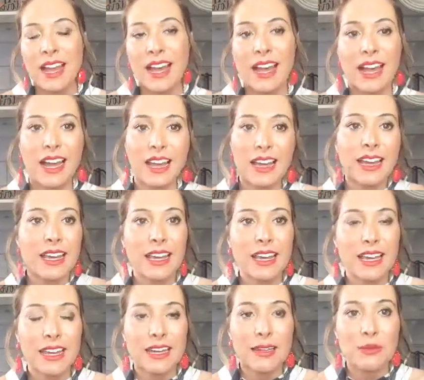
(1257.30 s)
I
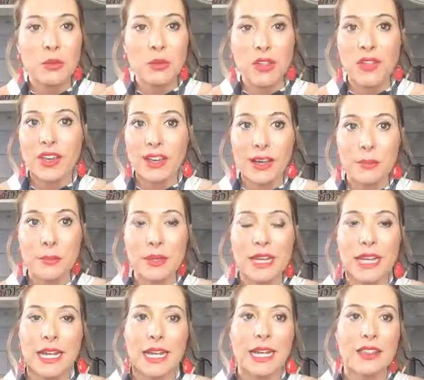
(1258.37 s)
am with a
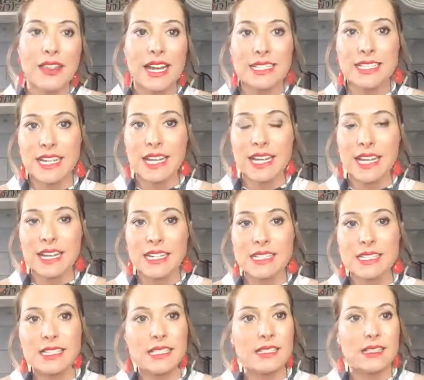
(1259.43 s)
company that
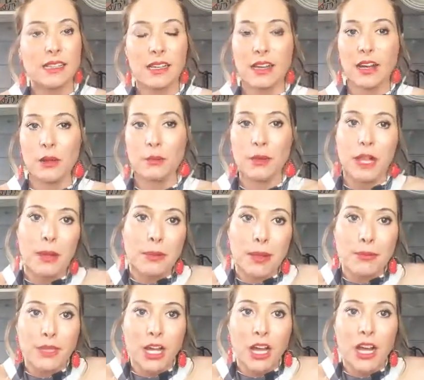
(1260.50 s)
does, blah,
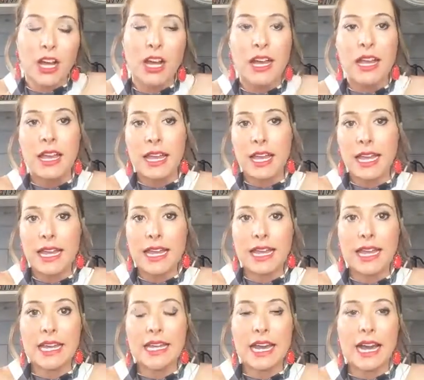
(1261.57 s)
blah, blah,
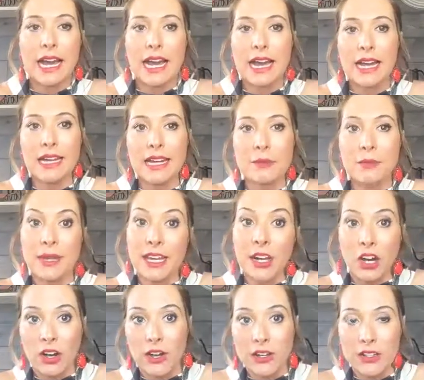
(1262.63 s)
and I am being
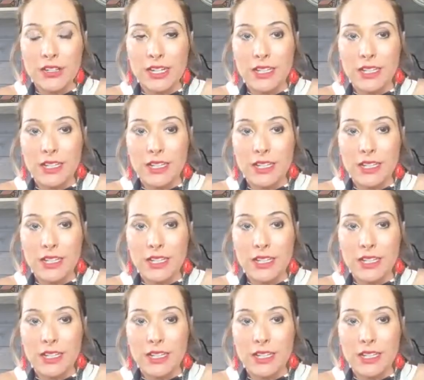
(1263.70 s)
honored